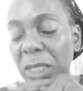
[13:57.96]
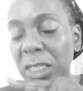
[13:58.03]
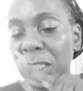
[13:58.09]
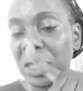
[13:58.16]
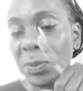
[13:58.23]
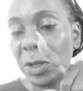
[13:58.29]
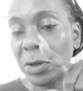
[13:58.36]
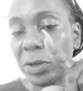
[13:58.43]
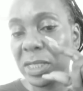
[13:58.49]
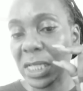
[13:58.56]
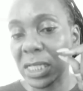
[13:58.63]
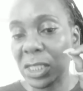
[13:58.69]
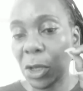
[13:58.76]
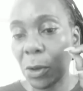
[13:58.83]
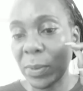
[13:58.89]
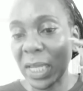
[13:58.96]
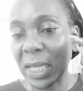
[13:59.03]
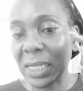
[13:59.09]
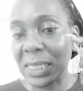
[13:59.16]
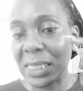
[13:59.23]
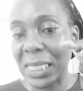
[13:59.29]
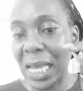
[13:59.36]
Spirit just told me
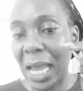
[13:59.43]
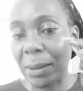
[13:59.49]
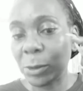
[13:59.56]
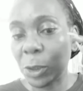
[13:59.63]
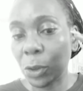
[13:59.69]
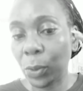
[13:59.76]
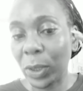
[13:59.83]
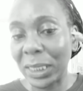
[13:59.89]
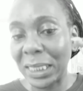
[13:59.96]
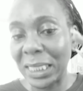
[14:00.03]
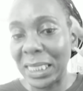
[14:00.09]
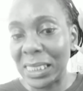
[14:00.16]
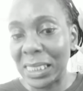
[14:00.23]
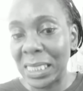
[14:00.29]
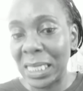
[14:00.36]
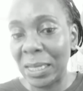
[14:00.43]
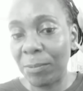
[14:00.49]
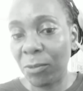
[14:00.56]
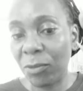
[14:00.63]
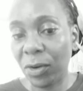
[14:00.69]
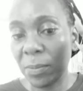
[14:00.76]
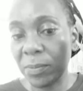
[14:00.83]
it is time to release them
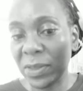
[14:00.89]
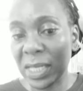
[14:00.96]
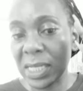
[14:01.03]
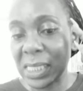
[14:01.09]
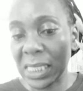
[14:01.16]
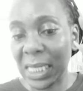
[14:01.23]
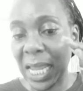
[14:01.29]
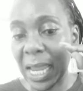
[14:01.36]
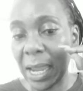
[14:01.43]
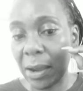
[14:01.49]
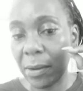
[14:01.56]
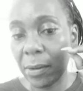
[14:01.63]
from this now.